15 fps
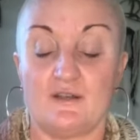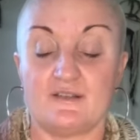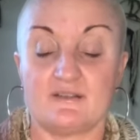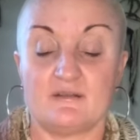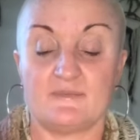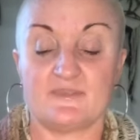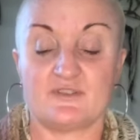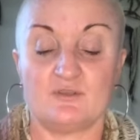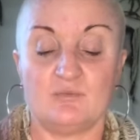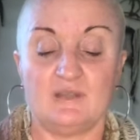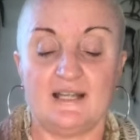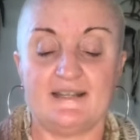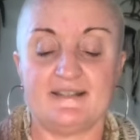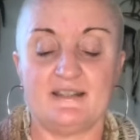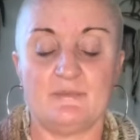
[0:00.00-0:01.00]
So I'm still
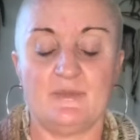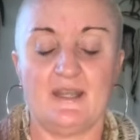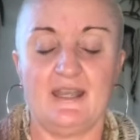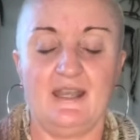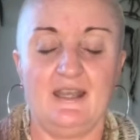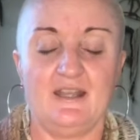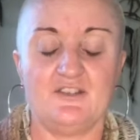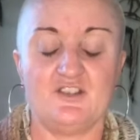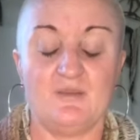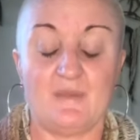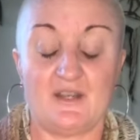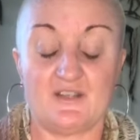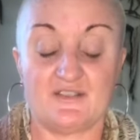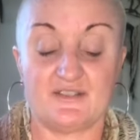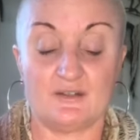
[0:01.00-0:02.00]
placing my hands. You may
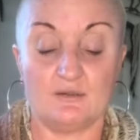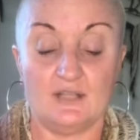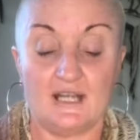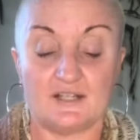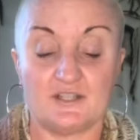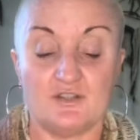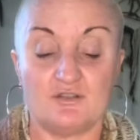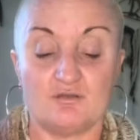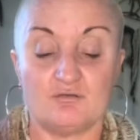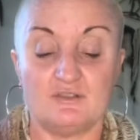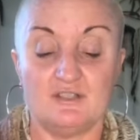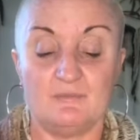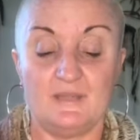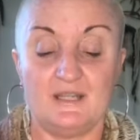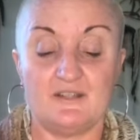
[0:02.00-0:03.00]
just still like to join
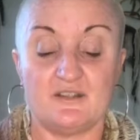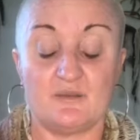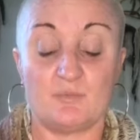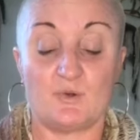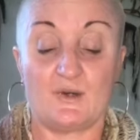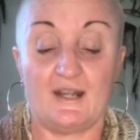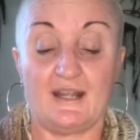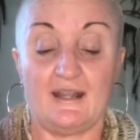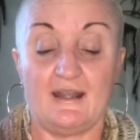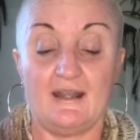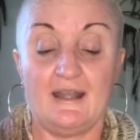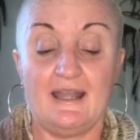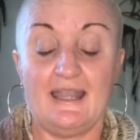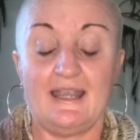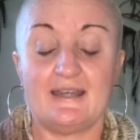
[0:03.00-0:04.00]
them into the prayer,
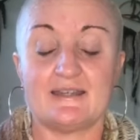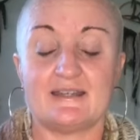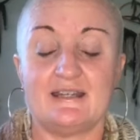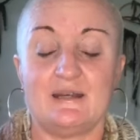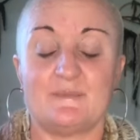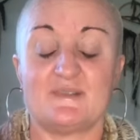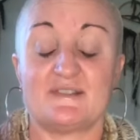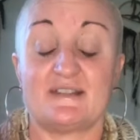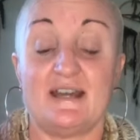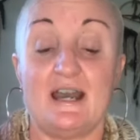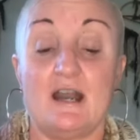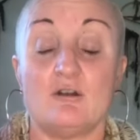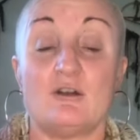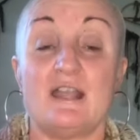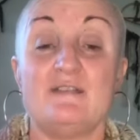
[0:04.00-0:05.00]
into
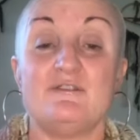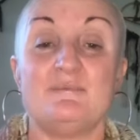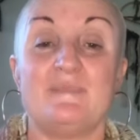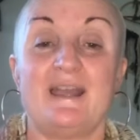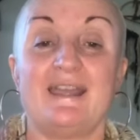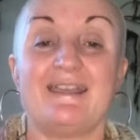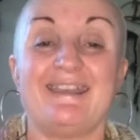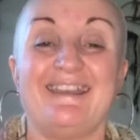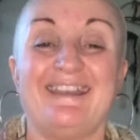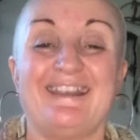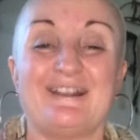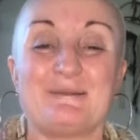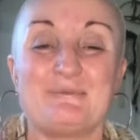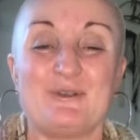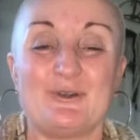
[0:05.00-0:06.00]
namaskar, or even making
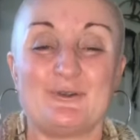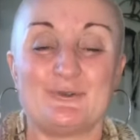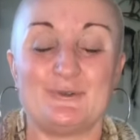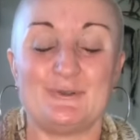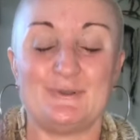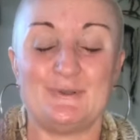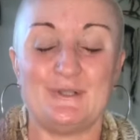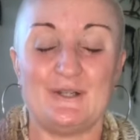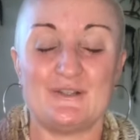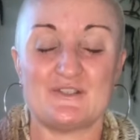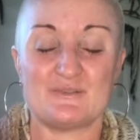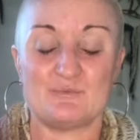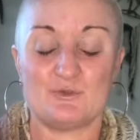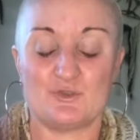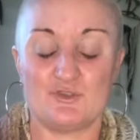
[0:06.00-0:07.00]
the beautiful lotus
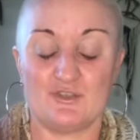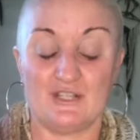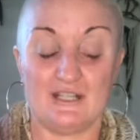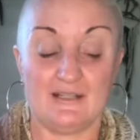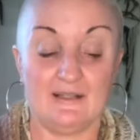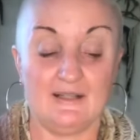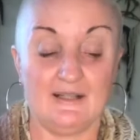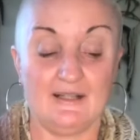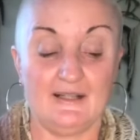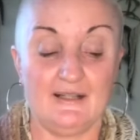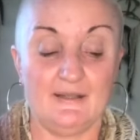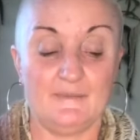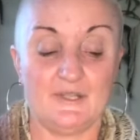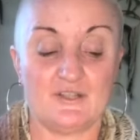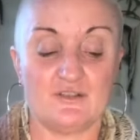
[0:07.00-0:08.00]
mudra.
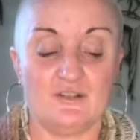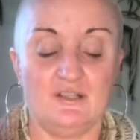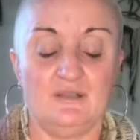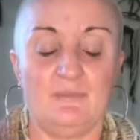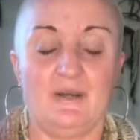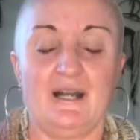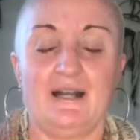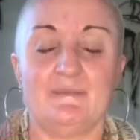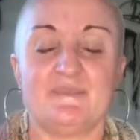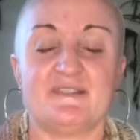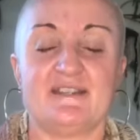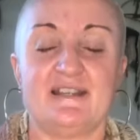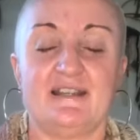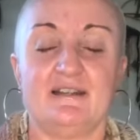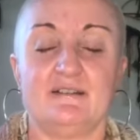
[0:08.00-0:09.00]
But turn the palms
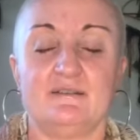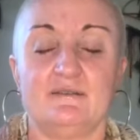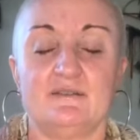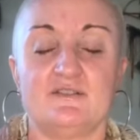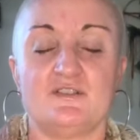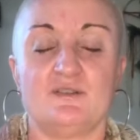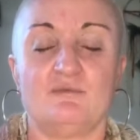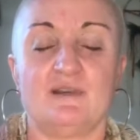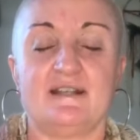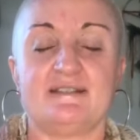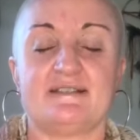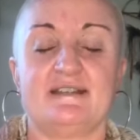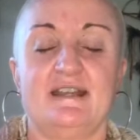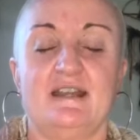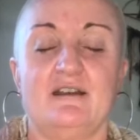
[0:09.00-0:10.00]
down as you
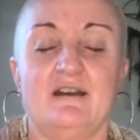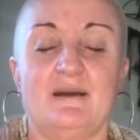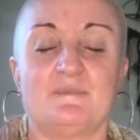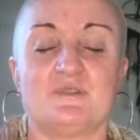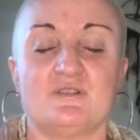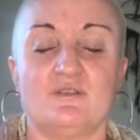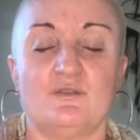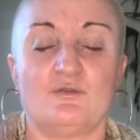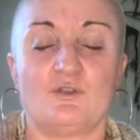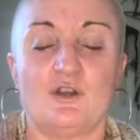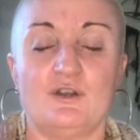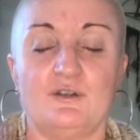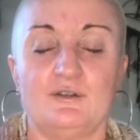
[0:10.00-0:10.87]
rest now up to the throat.